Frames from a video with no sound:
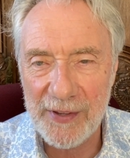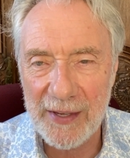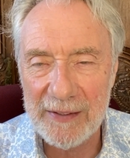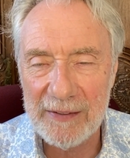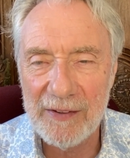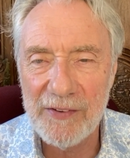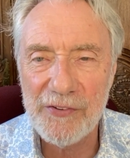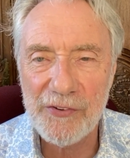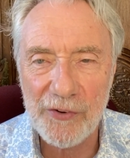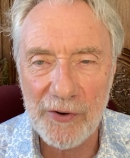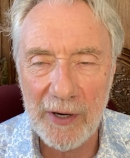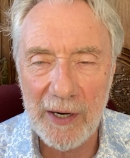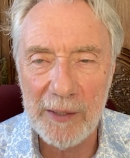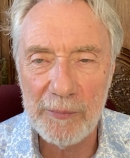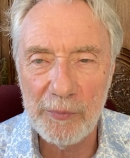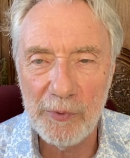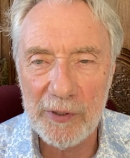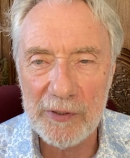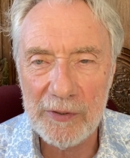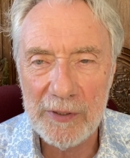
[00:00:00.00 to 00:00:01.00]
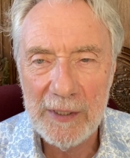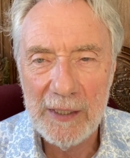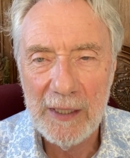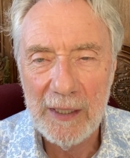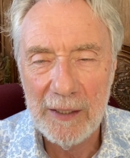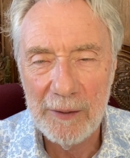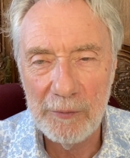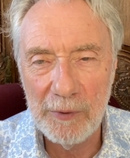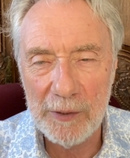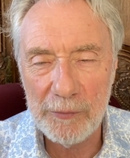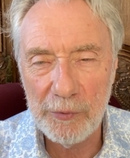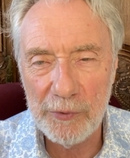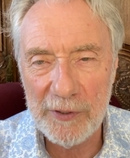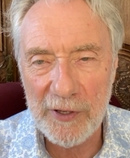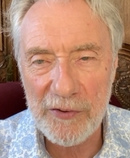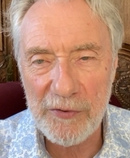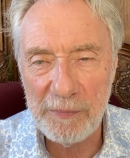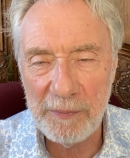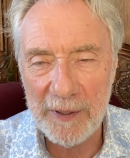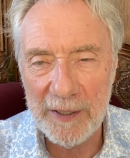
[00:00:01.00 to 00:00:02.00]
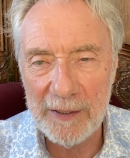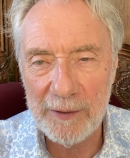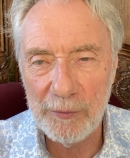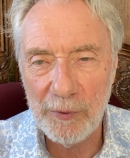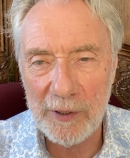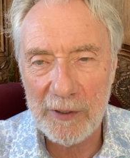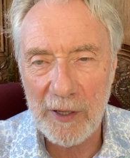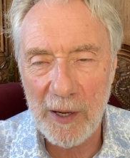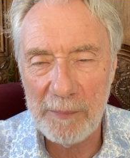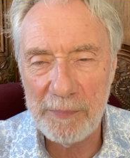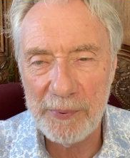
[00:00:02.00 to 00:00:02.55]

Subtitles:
had described what would explain what